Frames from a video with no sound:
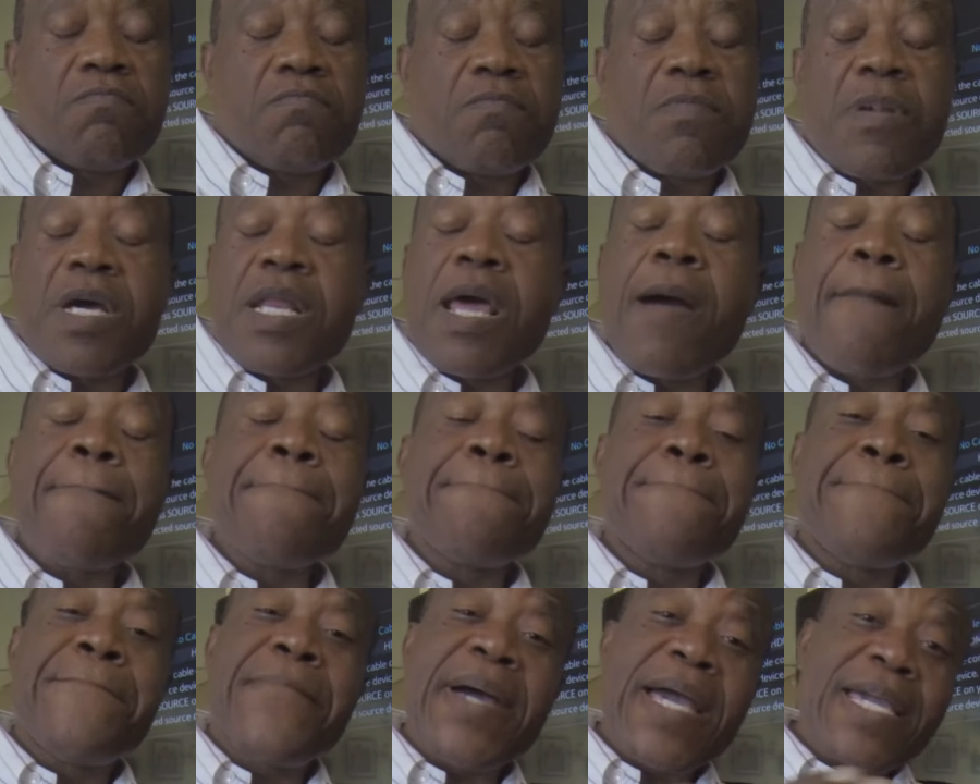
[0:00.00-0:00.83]
And
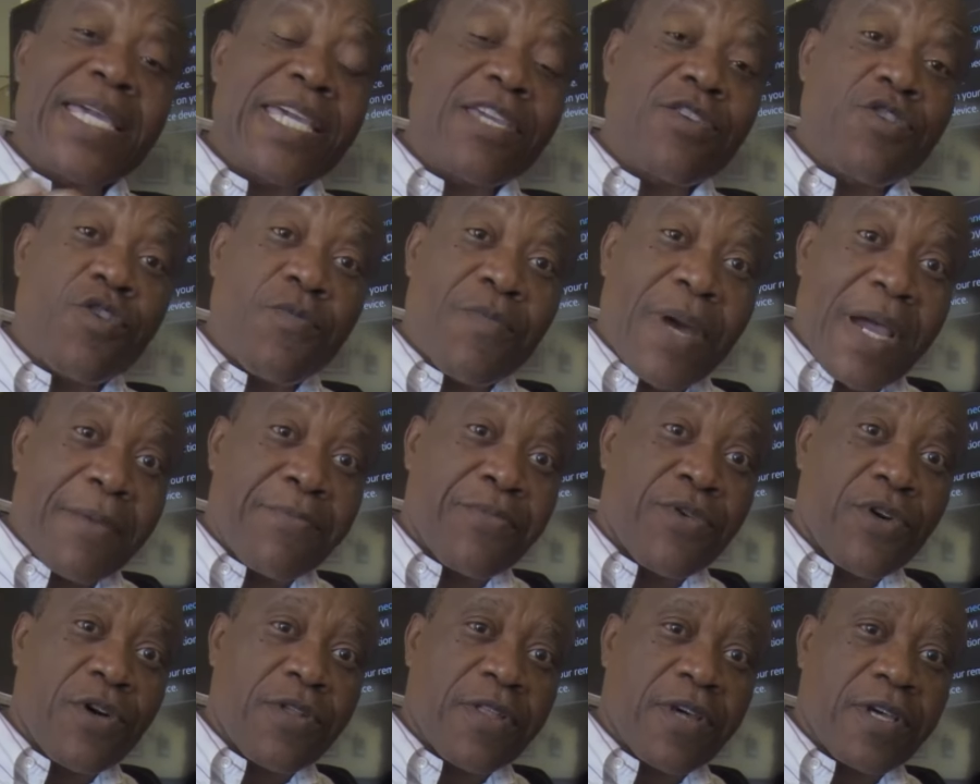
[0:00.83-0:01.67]
I'm begging you, my
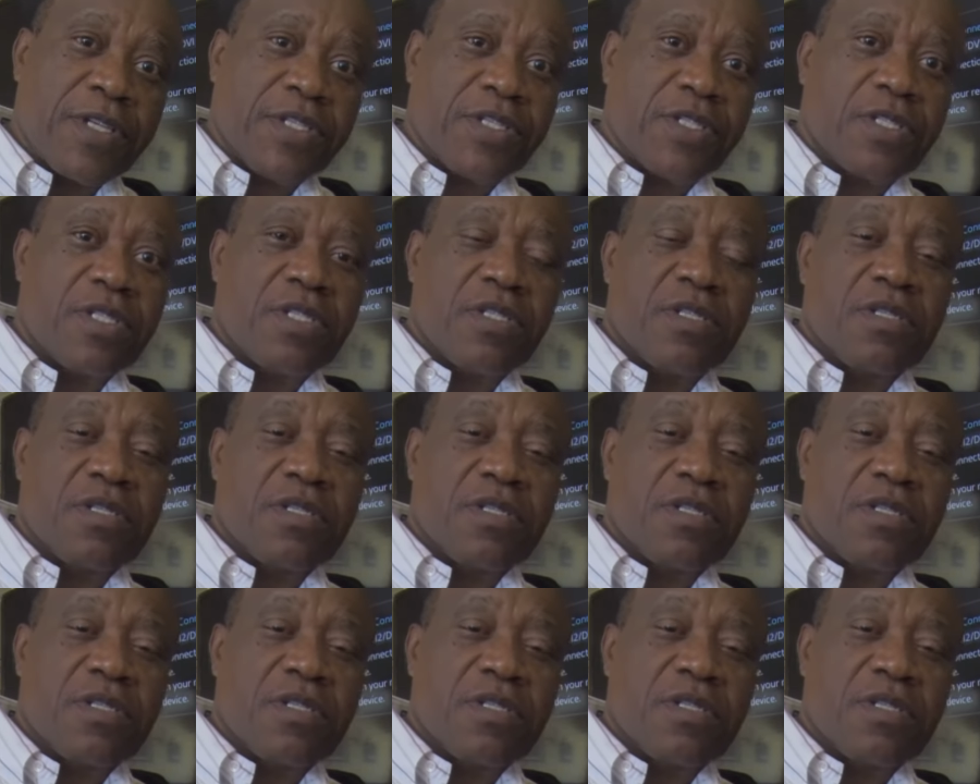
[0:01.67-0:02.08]
brothers,